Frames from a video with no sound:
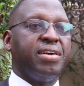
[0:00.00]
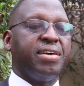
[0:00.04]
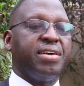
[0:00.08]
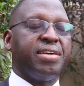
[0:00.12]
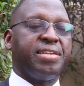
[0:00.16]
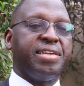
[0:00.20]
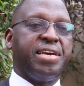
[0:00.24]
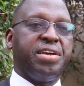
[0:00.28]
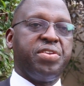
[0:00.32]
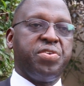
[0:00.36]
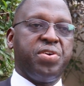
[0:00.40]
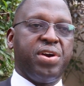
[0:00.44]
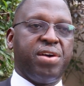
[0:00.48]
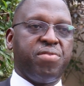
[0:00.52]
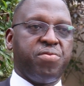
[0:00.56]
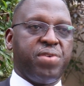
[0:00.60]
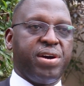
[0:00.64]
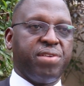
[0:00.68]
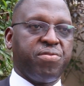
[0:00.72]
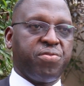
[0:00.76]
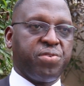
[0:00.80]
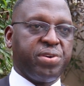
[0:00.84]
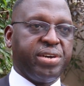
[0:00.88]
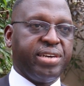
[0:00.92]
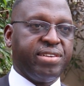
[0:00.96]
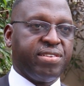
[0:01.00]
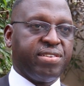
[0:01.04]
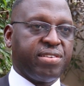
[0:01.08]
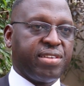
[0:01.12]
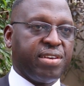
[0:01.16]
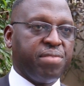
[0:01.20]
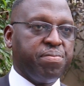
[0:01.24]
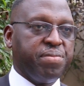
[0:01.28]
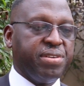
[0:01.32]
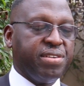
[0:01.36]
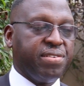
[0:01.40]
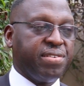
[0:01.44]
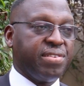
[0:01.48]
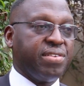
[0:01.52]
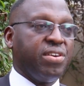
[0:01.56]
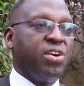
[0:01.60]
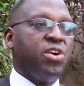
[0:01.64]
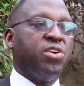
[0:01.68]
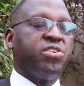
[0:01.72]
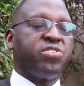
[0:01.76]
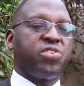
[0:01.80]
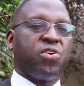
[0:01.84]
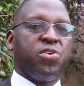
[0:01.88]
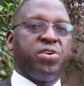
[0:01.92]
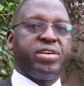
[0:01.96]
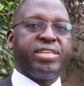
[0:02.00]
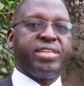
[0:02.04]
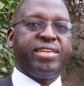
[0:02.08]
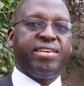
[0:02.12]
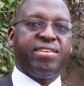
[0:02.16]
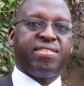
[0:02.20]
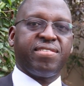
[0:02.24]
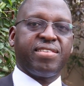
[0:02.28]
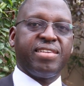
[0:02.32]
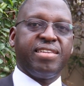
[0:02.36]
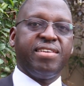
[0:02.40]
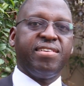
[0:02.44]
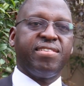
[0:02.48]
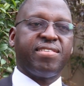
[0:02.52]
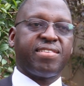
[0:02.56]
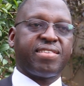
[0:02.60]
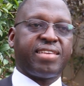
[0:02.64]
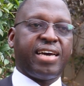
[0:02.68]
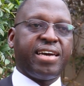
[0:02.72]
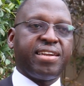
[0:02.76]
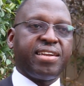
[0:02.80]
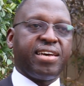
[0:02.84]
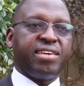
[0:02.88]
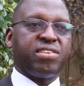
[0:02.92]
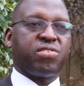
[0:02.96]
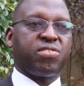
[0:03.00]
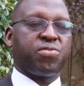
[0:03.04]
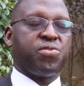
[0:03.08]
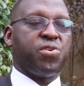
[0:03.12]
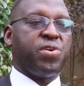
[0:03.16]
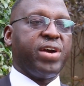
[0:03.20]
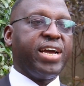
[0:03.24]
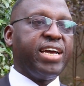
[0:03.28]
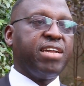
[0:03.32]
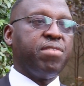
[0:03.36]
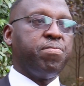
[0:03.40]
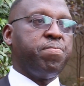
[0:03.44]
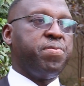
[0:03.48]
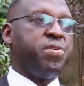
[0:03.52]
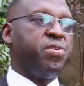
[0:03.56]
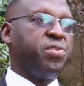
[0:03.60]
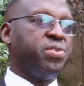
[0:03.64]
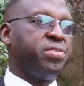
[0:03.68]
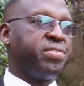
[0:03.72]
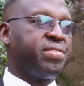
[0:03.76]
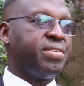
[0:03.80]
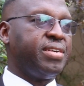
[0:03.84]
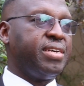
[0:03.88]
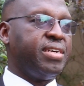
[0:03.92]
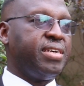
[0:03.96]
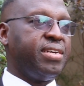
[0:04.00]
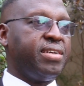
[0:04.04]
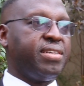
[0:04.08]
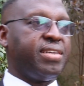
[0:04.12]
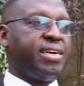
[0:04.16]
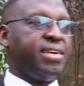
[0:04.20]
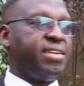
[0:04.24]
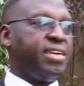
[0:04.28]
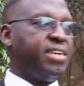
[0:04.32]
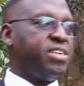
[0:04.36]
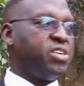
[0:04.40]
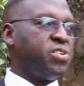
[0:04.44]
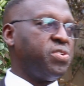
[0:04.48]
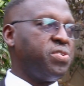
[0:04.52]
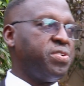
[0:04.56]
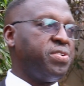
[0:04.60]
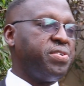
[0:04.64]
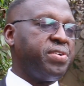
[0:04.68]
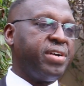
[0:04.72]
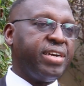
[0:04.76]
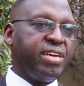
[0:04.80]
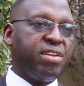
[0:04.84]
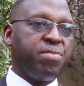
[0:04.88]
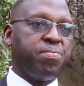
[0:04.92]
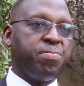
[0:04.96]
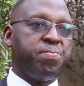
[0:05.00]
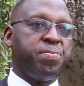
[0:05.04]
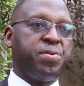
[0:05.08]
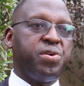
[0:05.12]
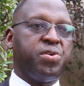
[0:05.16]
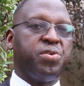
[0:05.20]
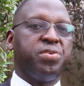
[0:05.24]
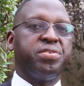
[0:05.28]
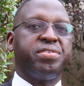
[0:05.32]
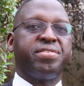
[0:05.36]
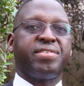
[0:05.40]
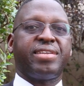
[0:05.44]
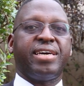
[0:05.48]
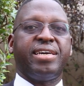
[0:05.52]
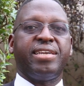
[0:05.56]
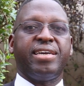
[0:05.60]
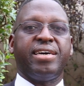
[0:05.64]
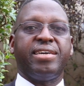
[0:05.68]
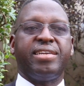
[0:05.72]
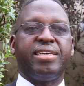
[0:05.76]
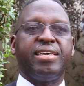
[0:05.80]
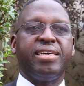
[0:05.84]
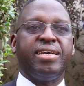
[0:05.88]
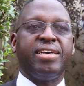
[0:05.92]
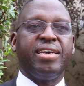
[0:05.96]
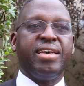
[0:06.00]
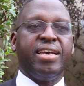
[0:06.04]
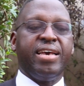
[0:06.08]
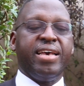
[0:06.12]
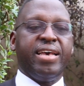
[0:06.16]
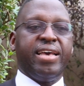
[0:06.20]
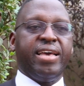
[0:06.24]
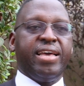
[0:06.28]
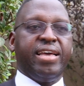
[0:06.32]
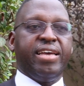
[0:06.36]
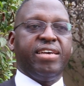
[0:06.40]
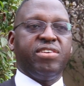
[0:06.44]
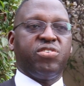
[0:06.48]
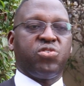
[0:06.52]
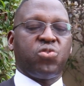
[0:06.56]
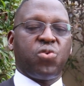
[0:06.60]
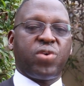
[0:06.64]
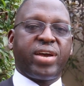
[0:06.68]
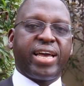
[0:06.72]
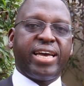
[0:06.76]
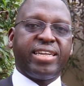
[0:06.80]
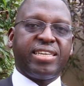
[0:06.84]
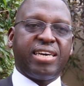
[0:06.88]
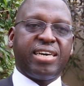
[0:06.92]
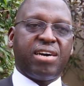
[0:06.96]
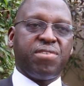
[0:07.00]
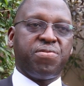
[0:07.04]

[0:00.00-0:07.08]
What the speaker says: Then you have one for SMEs. So these standards for NPOs, International NPO Standard, is to cater